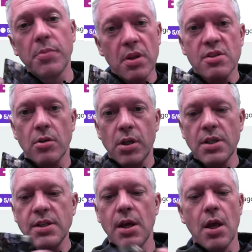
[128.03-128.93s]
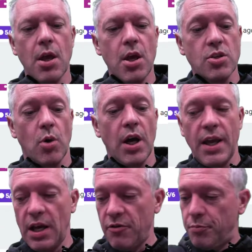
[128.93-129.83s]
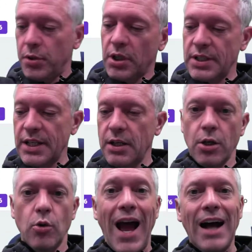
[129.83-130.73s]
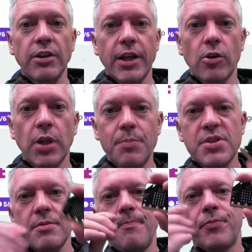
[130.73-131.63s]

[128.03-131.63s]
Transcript: the circuit. So I have plugged in, alligator clips